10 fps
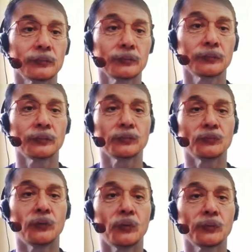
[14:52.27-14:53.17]
create
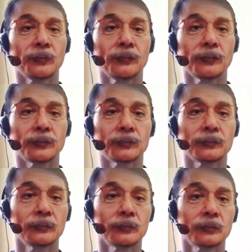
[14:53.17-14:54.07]
your own character.
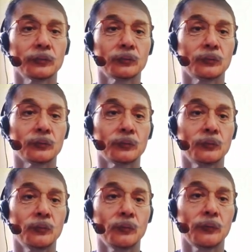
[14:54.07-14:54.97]
So
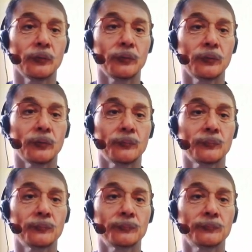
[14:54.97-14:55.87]
no
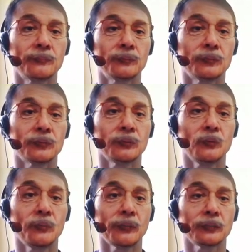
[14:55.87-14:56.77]

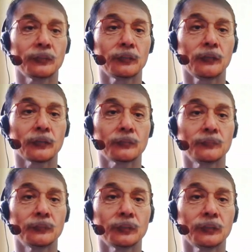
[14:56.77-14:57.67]
opacity text
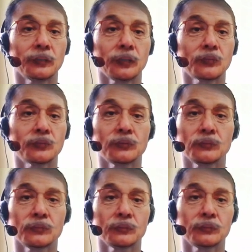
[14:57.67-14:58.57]
means the texture.
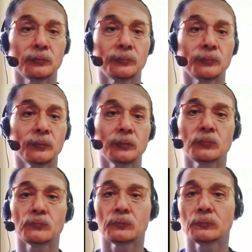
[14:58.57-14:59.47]
If you click
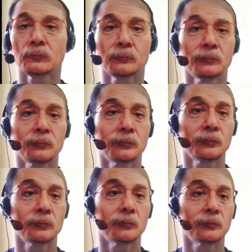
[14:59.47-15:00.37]
this one,
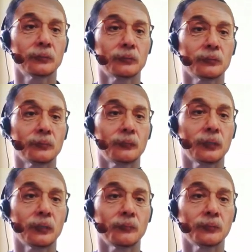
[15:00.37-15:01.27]

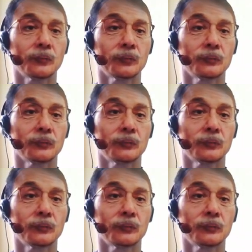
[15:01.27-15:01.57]
sometimes